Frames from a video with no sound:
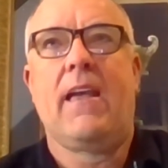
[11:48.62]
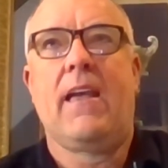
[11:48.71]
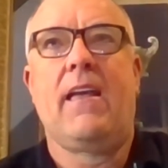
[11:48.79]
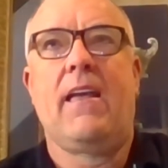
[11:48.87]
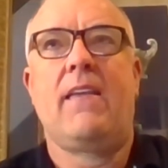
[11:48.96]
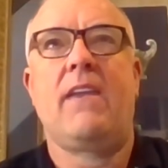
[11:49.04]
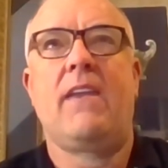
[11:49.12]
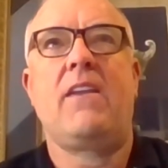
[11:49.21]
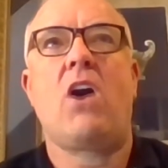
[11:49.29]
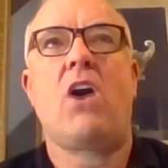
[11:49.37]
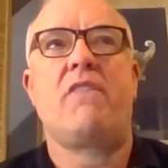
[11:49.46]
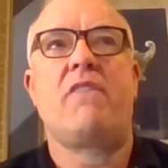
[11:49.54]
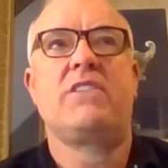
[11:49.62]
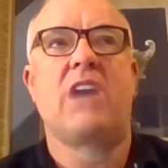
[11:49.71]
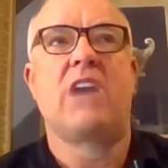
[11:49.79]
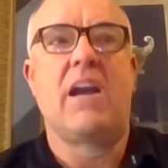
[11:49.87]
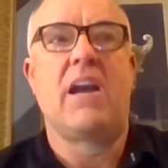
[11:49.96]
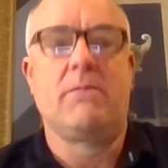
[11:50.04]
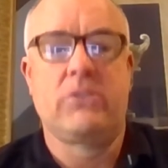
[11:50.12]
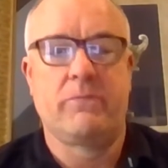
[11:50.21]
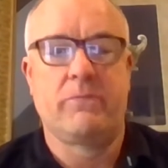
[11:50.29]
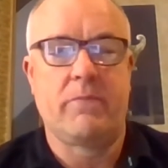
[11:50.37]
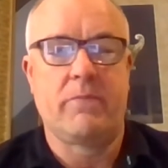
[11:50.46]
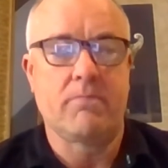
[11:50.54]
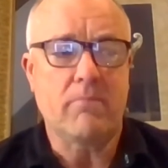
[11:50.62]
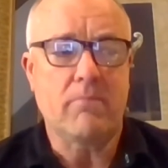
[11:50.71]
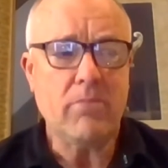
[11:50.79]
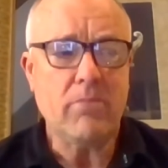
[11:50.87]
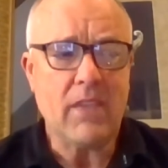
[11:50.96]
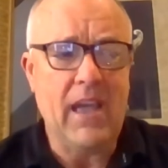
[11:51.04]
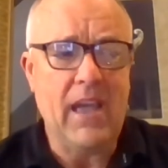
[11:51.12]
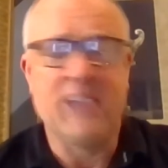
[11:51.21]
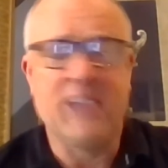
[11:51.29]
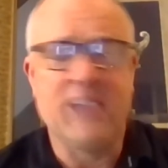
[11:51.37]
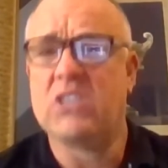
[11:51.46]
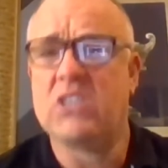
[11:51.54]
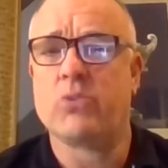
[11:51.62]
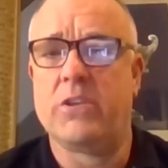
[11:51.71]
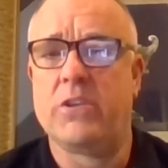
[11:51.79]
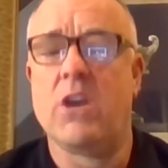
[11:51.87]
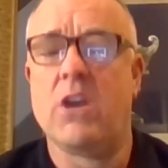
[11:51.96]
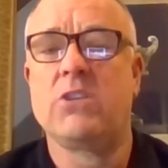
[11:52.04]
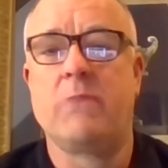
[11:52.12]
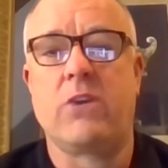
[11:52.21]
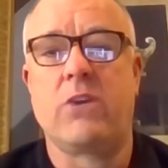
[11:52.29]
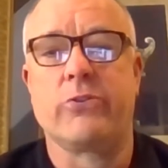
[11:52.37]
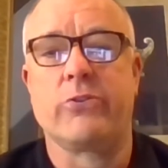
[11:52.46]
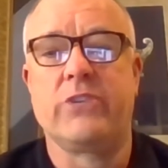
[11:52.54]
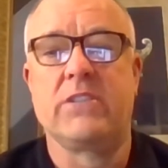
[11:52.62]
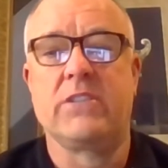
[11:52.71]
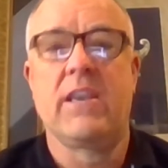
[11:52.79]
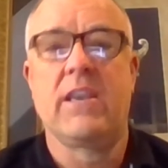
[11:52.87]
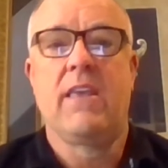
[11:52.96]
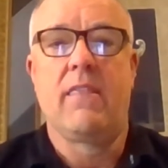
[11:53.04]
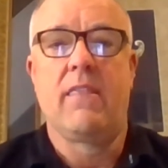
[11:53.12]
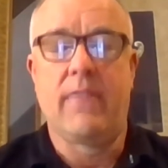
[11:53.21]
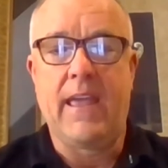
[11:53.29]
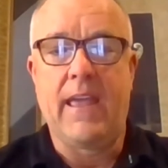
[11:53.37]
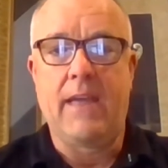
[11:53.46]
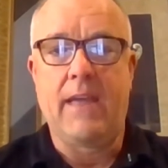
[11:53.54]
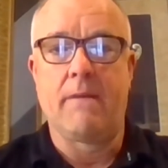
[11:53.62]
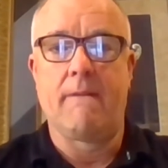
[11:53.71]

I think oftentimes I see this with young speakers is they